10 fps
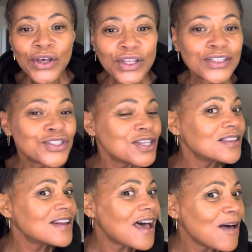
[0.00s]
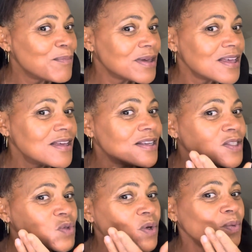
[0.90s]
Shit that
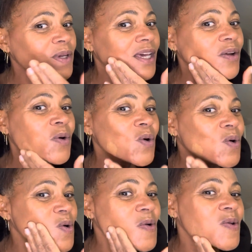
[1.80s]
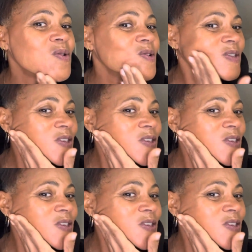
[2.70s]
happens when we get old.